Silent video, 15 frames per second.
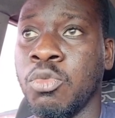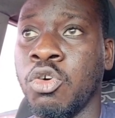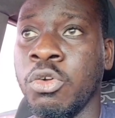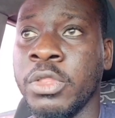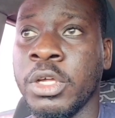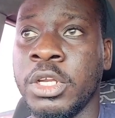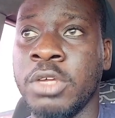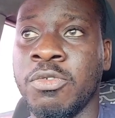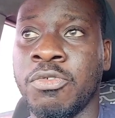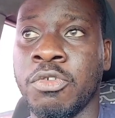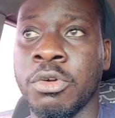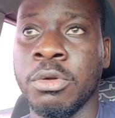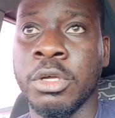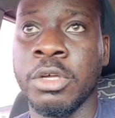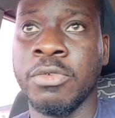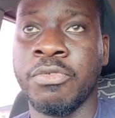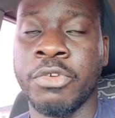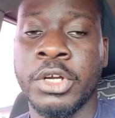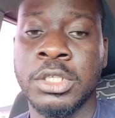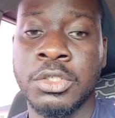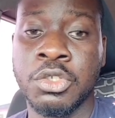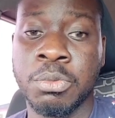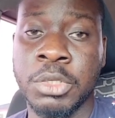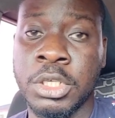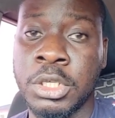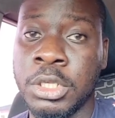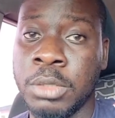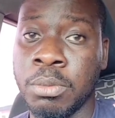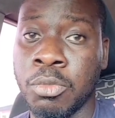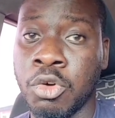more than a friend to me,
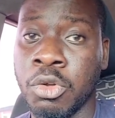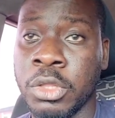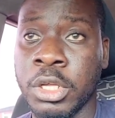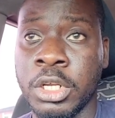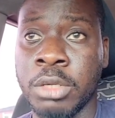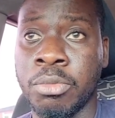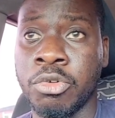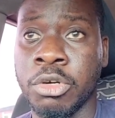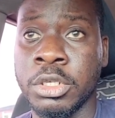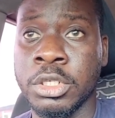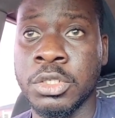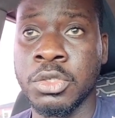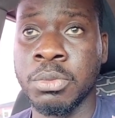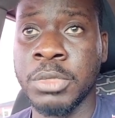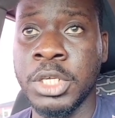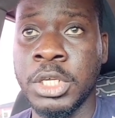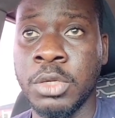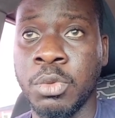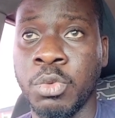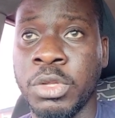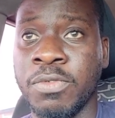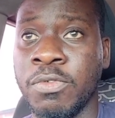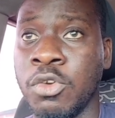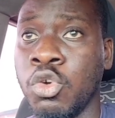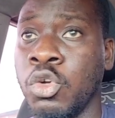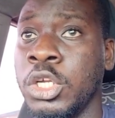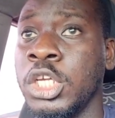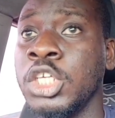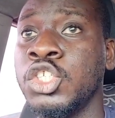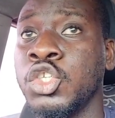more than a brother to me. We've
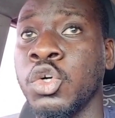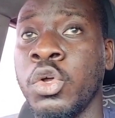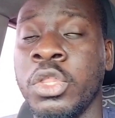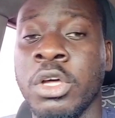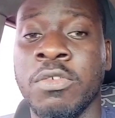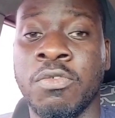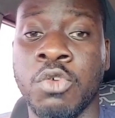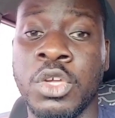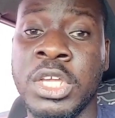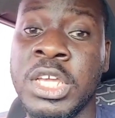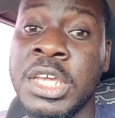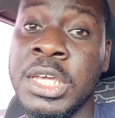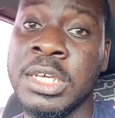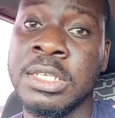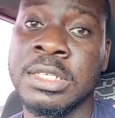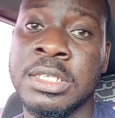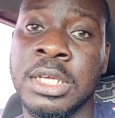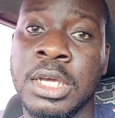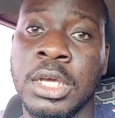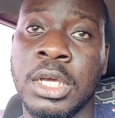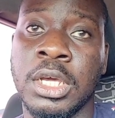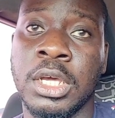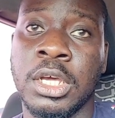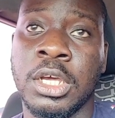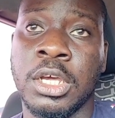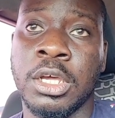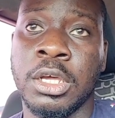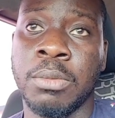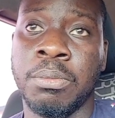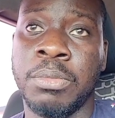known each other for years.
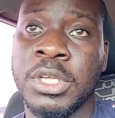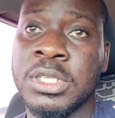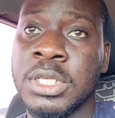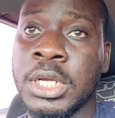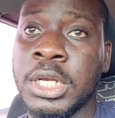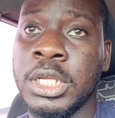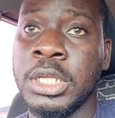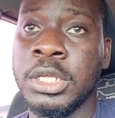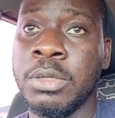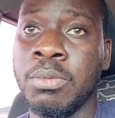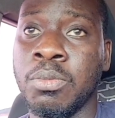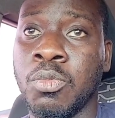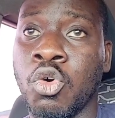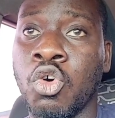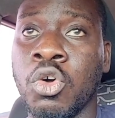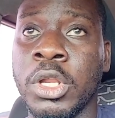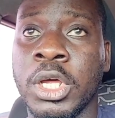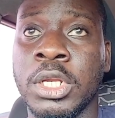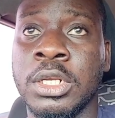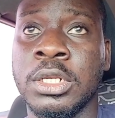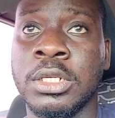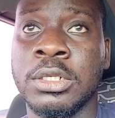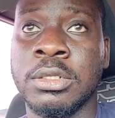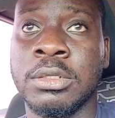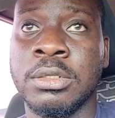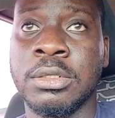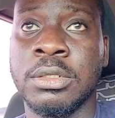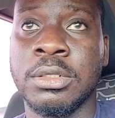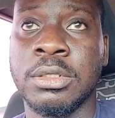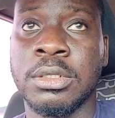Basically more than
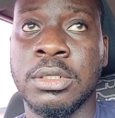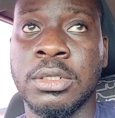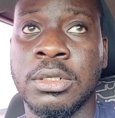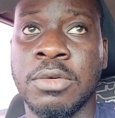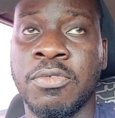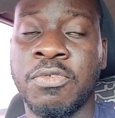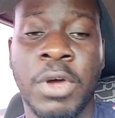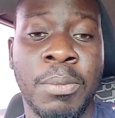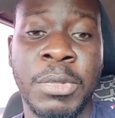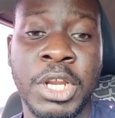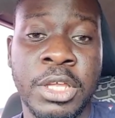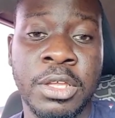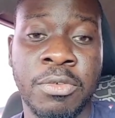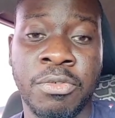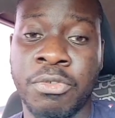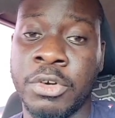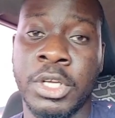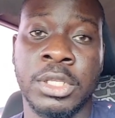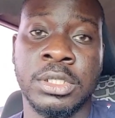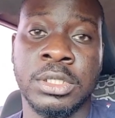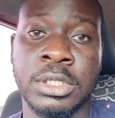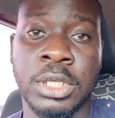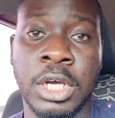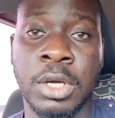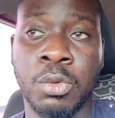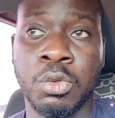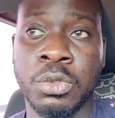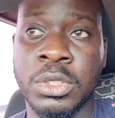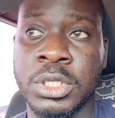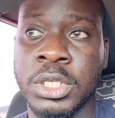family friends, I
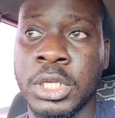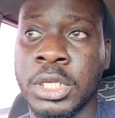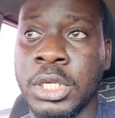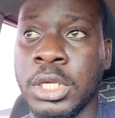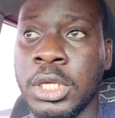would say.